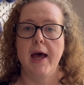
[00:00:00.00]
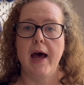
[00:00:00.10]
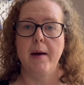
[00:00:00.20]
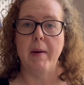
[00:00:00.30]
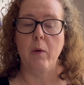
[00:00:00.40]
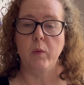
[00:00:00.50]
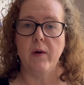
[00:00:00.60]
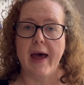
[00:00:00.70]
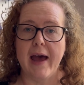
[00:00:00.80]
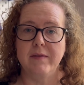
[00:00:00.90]
I
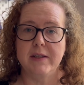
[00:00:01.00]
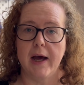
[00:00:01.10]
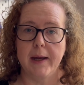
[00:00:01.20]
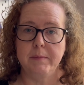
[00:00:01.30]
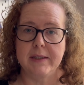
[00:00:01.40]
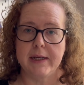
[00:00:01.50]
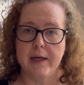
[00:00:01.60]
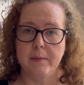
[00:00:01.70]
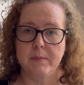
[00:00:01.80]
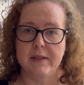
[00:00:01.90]
will have
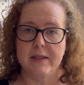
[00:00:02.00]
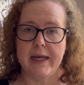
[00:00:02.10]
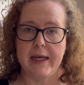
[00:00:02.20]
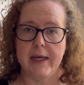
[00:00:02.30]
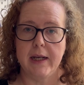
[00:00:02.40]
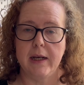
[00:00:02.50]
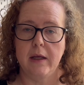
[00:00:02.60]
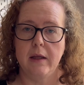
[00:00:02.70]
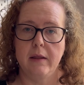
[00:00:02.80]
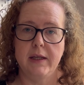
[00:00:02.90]
timestamps in
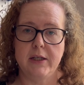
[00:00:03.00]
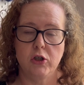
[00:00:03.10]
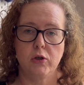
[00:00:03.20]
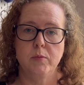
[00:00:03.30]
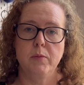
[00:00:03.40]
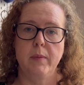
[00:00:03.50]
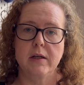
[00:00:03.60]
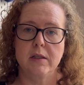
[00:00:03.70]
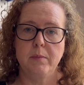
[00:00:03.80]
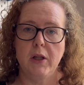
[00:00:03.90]
the description
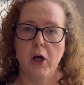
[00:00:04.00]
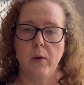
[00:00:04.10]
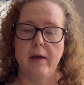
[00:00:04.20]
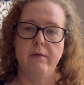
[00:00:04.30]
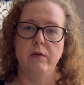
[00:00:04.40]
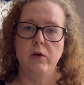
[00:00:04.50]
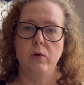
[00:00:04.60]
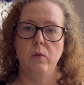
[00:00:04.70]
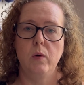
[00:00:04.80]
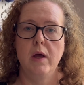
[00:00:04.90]
box below if
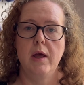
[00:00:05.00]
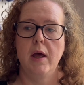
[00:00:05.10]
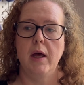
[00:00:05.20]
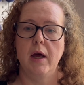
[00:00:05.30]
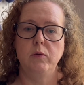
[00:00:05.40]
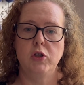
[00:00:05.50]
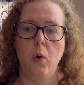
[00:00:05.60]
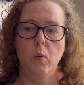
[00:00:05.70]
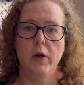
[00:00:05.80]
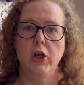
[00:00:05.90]
you
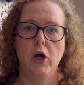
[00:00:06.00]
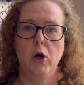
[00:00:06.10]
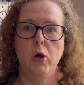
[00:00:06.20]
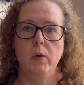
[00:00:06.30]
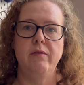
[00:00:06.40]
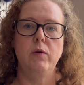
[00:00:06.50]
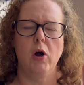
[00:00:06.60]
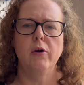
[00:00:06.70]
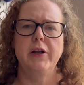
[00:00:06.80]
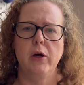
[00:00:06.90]
don't want to know, if you
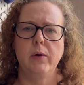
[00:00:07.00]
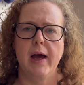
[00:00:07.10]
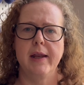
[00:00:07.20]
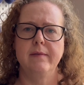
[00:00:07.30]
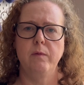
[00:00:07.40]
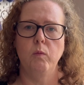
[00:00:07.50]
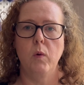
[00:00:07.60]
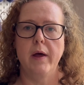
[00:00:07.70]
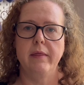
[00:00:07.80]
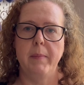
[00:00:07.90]
already know kind of
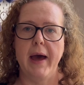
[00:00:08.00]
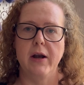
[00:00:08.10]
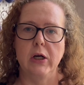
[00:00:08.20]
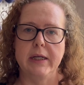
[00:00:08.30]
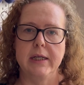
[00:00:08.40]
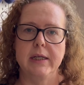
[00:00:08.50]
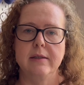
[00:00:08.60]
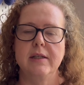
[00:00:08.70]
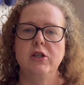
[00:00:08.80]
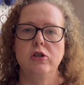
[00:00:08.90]
what the pattern
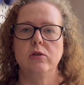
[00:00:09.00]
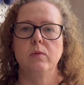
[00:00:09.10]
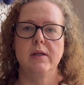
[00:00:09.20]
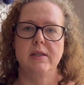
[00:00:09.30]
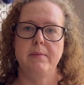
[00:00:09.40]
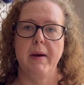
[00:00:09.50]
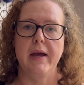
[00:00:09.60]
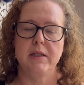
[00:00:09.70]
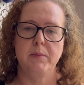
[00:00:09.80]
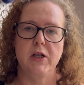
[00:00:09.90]
is and you just want to see my
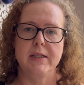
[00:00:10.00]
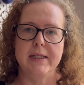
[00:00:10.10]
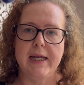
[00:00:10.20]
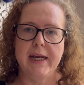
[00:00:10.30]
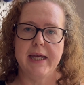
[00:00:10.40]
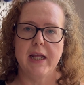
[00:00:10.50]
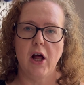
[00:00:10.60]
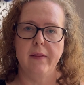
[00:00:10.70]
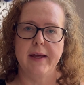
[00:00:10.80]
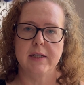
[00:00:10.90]
experience knitting it,
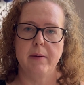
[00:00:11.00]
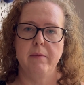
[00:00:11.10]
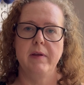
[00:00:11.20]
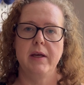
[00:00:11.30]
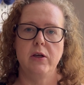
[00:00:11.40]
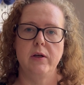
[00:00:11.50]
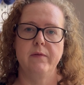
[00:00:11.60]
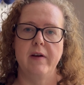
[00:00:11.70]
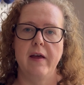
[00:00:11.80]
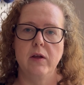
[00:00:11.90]
all that type of thing, you can
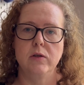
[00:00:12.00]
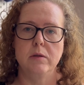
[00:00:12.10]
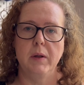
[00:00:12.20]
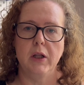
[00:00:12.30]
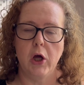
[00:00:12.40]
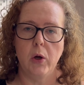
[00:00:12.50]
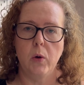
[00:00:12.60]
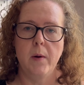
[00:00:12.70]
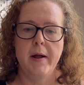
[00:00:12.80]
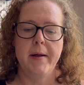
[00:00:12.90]
find those below.